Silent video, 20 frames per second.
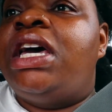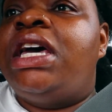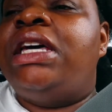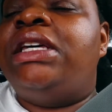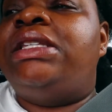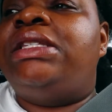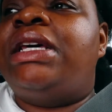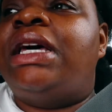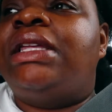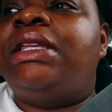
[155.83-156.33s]

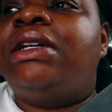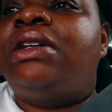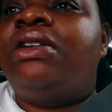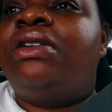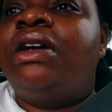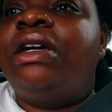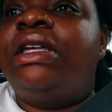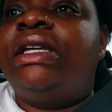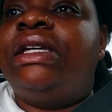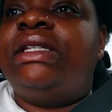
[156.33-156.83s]
It says it'll
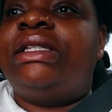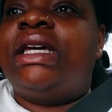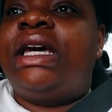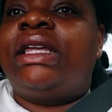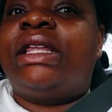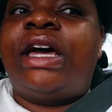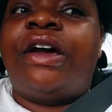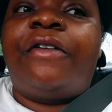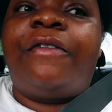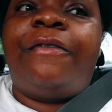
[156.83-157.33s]
only
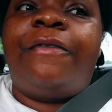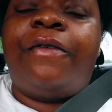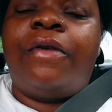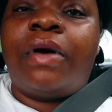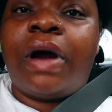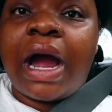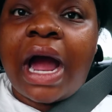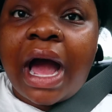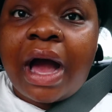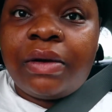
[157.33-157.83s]
take like
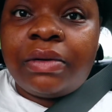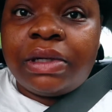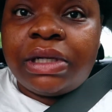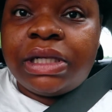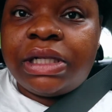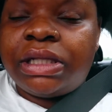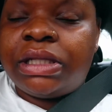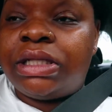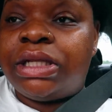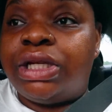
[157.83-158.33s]
four
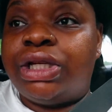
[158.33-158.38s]
hours,